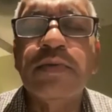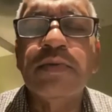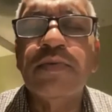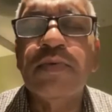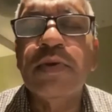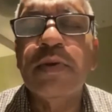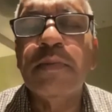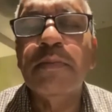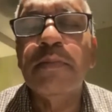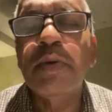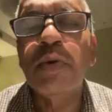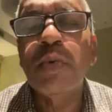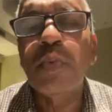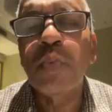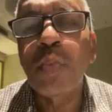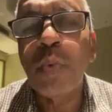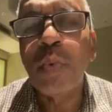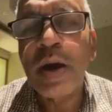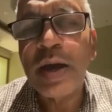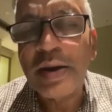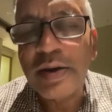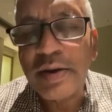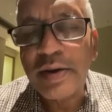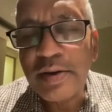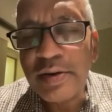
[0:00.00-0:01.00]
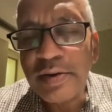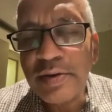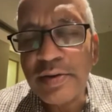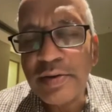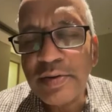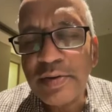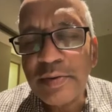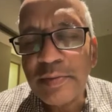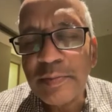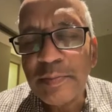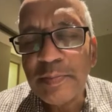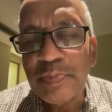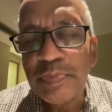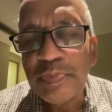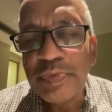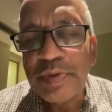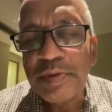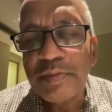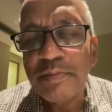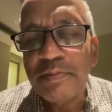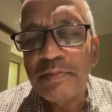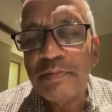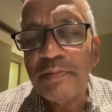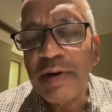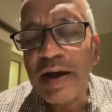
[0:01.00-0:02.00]
will be won
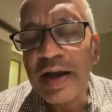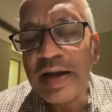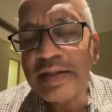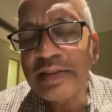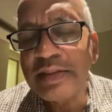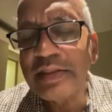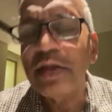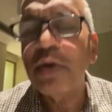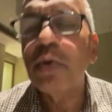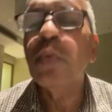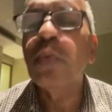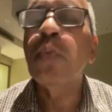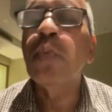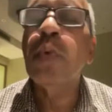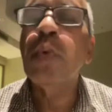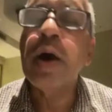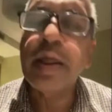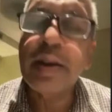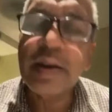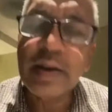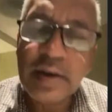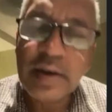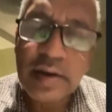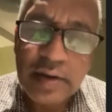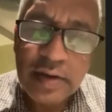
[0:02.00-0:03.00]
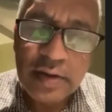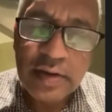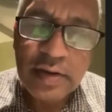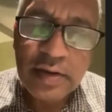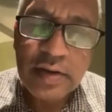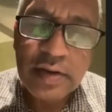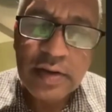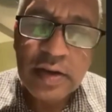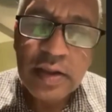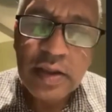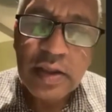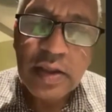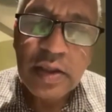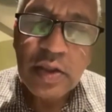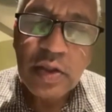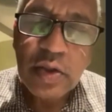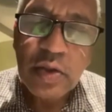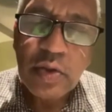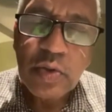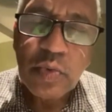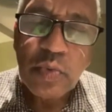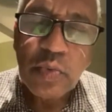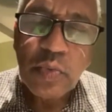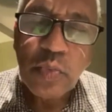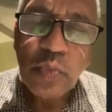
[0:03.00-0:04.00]
by the one
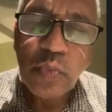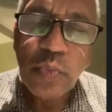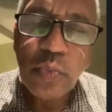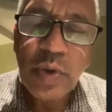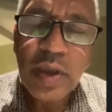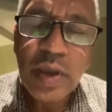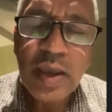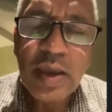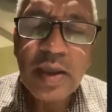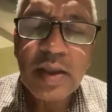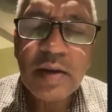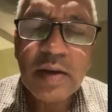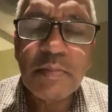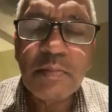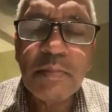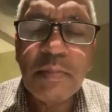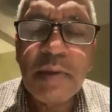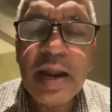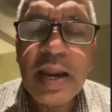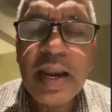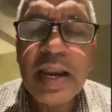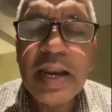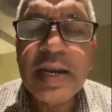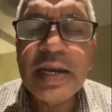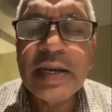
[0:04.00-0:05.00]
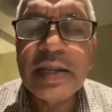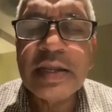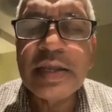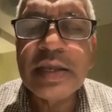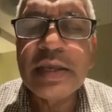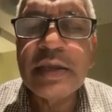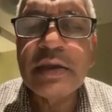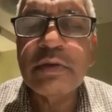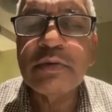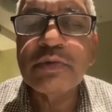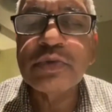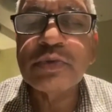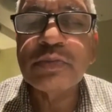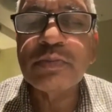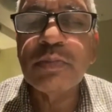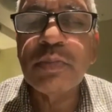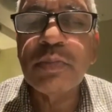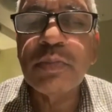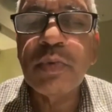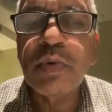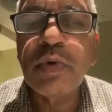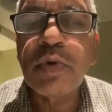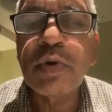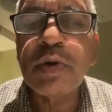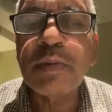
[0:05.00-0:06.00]
where mind gives
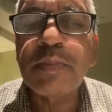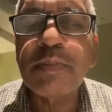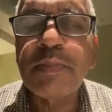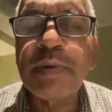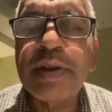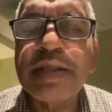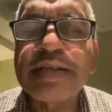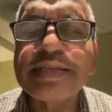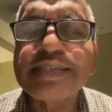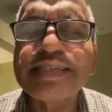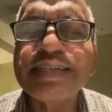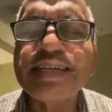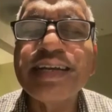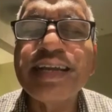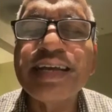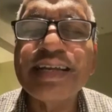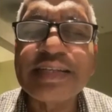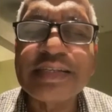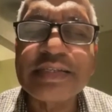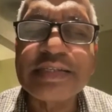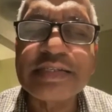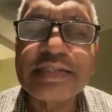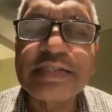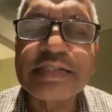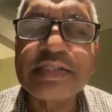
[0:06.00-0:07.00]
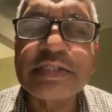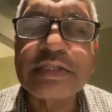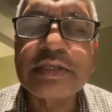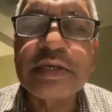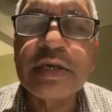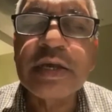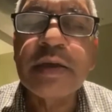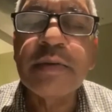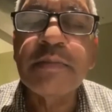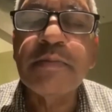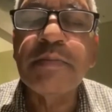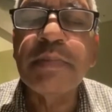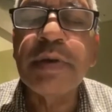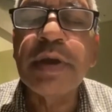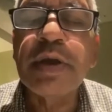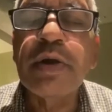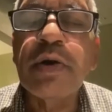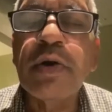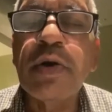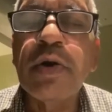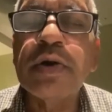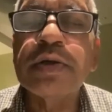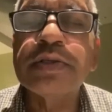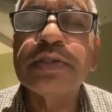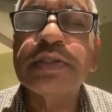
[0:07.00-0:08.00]
more precedence
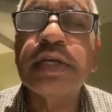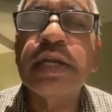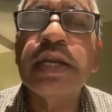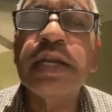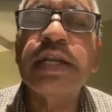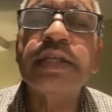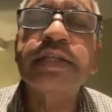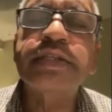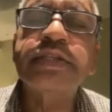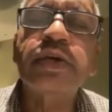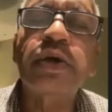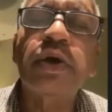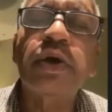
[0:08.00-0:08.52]
because it is